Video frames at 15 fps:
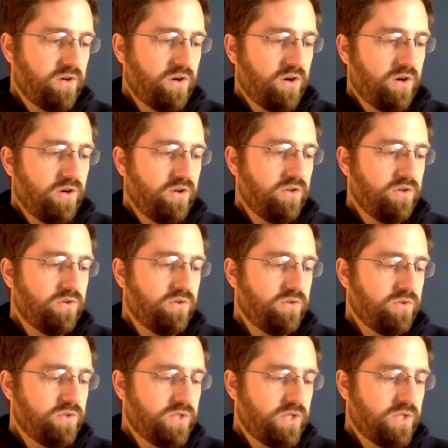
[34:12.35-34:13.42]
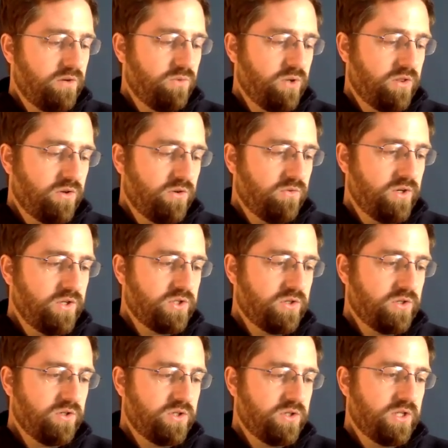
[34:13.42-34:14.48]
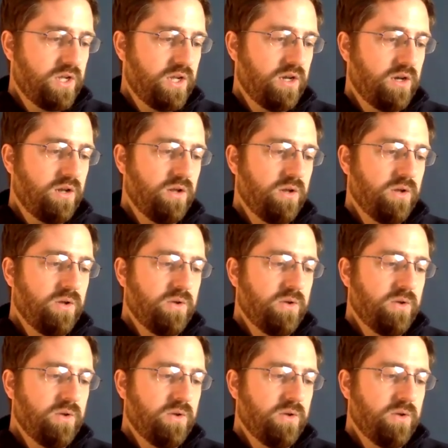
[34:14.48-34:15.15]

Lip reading: Are you seeing with your research that